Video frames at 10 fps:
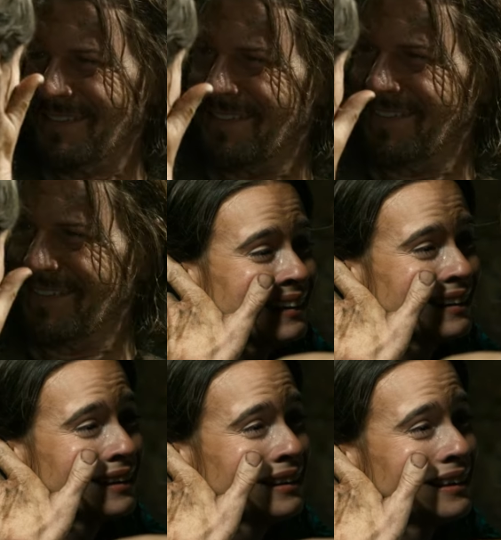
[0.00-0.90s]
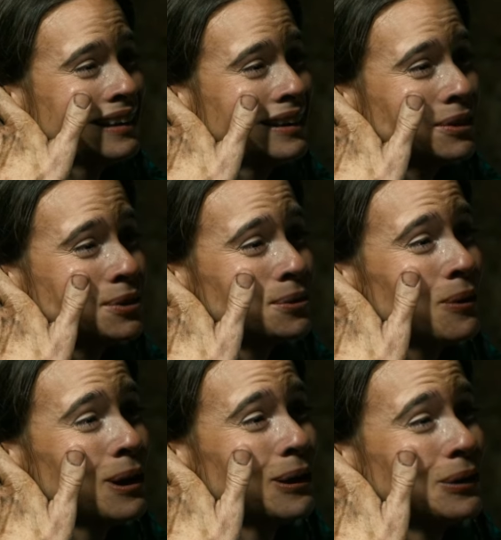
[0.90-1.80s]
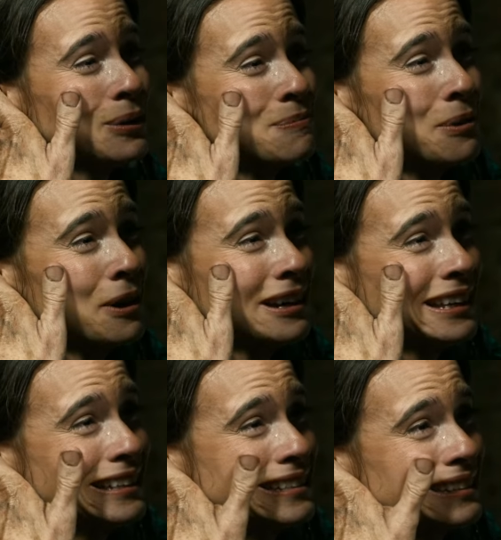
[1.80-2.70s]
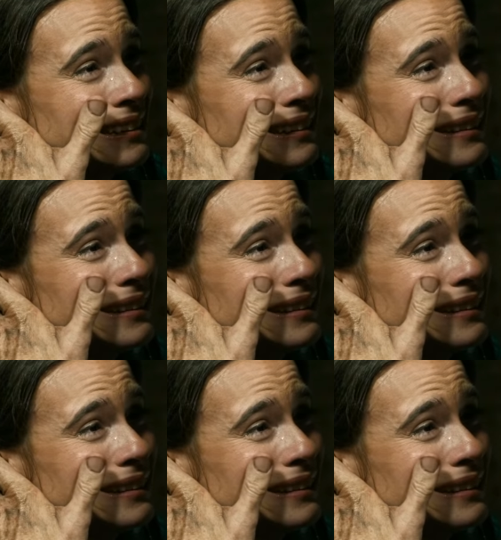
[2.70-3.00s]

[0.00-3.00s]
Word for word: being a stubborn git and totally sell out his integrity already,